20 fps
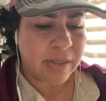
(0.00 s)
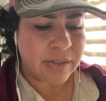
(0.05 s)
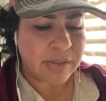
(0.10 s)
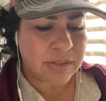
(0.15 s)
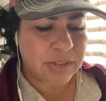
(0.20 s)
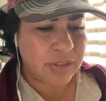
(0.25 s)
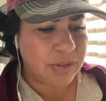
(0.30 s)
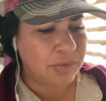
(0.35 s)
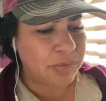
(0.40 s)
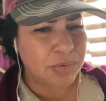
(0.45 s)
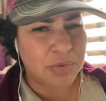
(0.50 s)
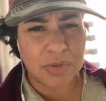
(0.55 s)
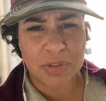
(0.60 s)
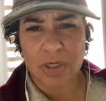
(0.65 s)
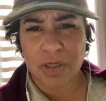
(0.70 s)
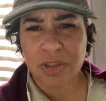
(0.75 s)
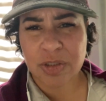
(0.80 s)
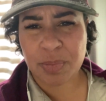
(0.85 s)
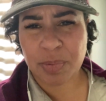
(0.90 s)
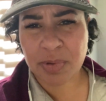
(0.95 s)
Do you
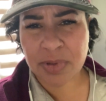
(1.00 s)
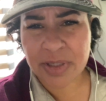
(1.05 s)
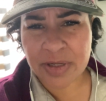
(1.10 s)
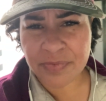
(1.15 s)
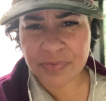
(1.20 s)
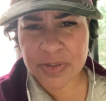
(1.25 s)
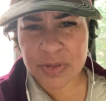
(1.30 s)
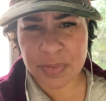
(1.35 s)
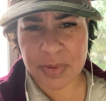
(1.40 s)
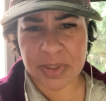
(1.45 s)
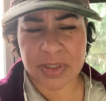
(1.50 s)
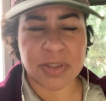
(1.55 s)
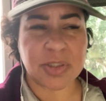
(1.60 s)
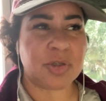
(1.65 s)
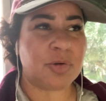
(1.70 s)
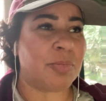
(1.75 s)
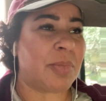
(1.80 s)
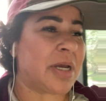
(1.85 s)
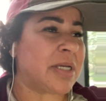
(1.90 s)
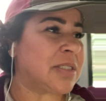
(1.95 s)
start to believe it's because
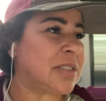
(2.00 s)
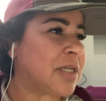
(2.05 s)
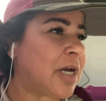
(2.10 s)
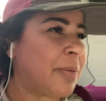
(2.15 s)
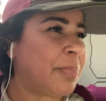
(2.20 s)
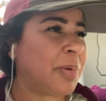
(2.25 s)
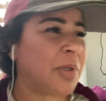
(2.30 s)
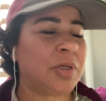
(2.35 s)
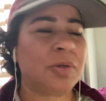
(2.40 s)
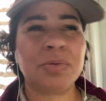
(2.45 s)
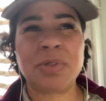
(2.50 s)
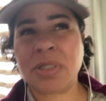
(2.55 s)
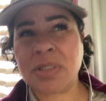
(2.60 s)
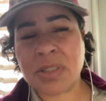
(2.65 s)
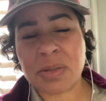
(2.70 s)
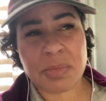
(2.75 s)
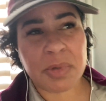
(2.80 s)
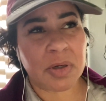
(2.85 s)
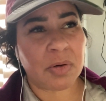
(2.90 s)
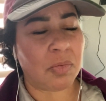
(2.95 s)
you messed up and you did
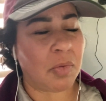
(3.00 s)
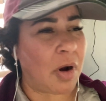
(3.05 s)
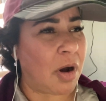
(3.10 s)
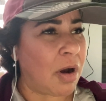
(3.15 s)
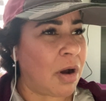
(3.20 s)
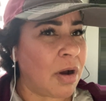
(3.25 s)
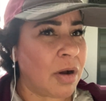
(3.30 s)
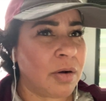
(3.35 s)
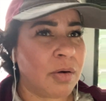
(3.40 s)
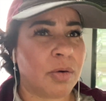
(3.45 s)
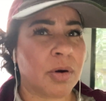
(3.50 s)
something wrong,